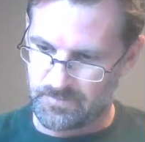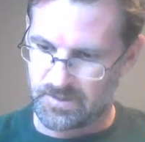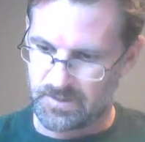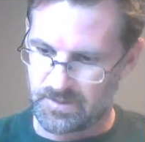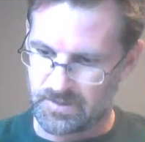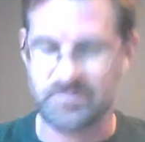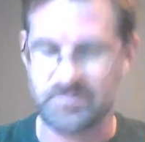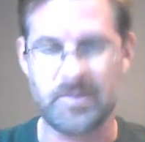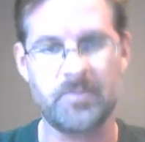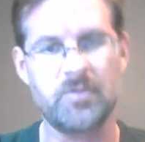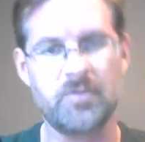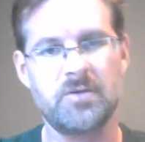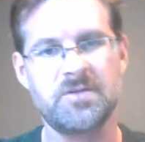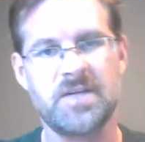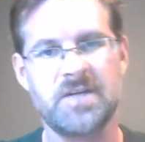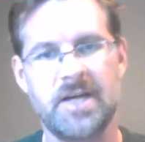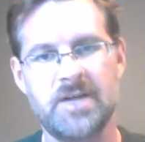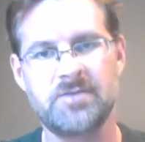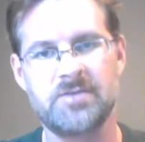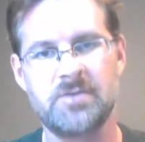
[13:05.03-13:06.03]
because remember
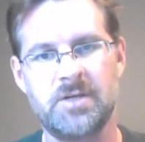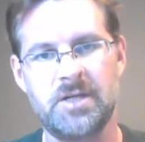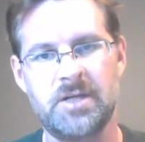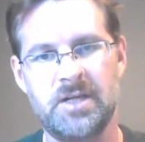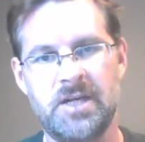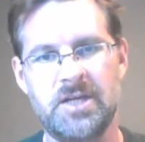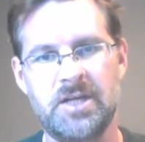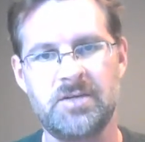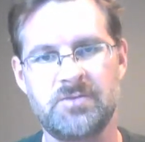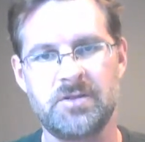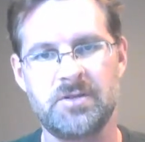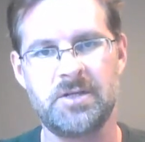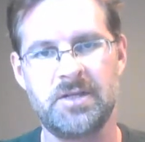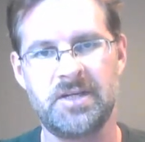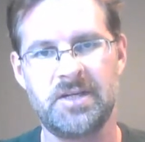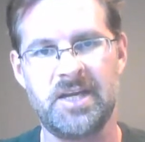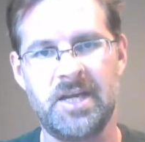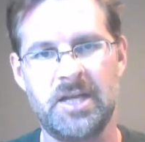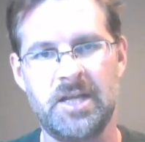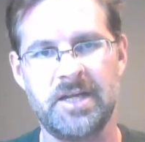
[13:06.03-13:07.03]
there's hydron and hedron
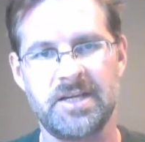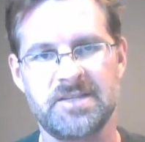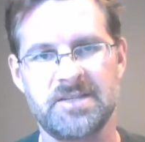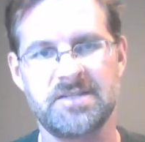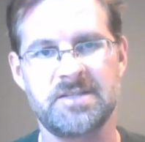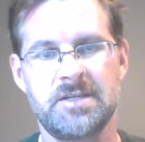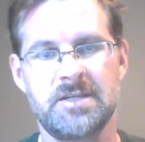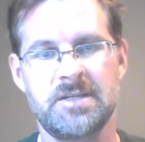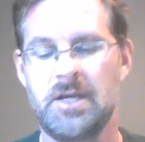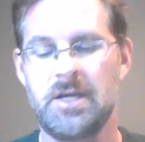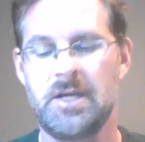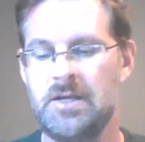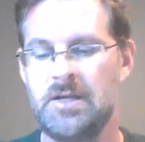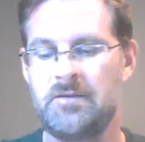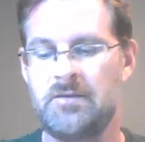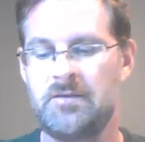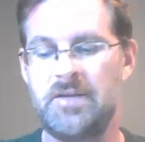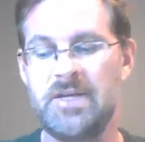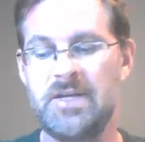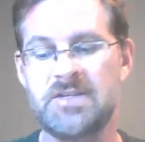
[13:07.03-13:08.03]
and helix.
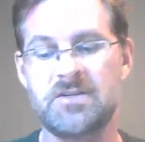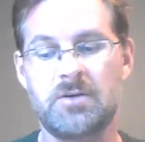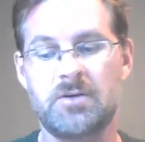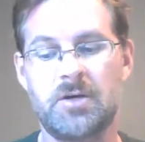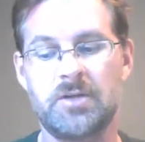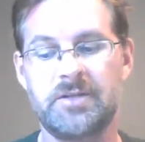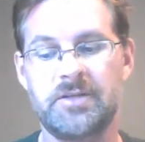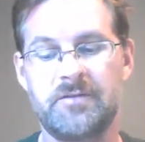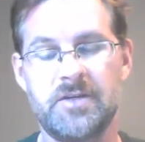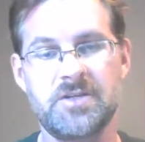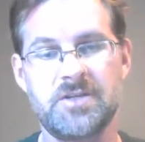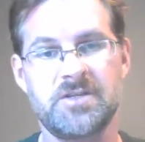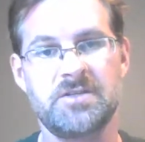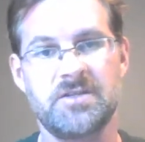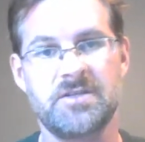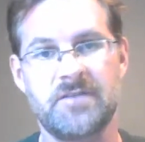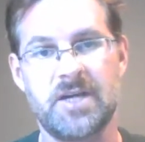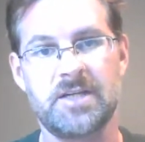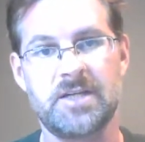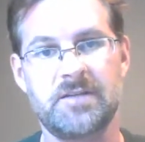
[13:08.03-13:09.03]
These are all
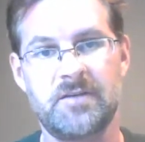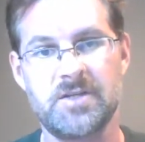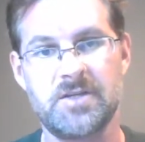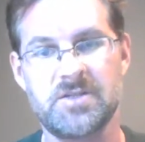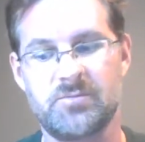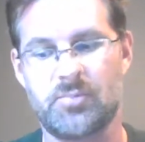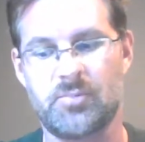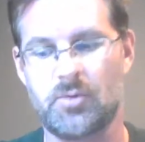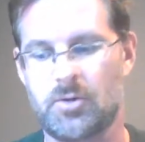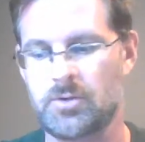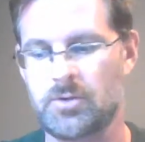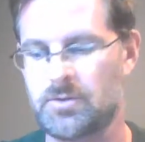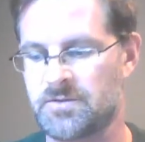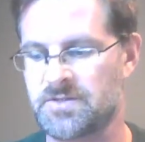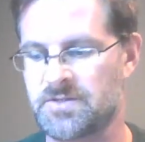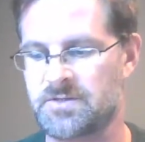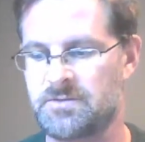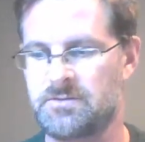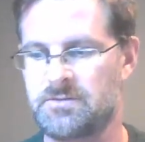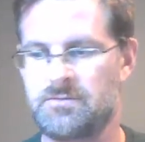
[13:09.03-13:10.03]
divisions of activation
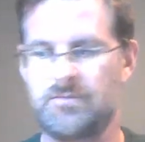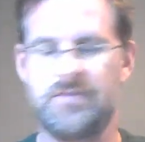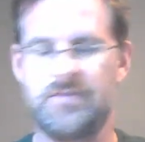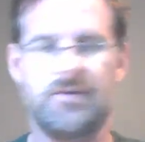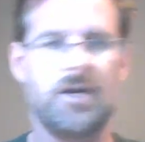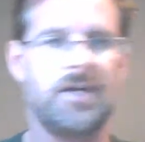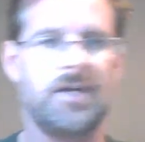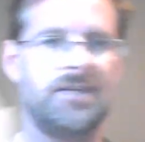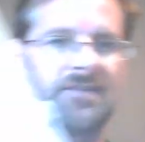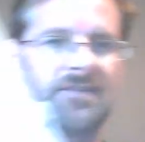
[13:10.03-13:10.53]
portals. We've gone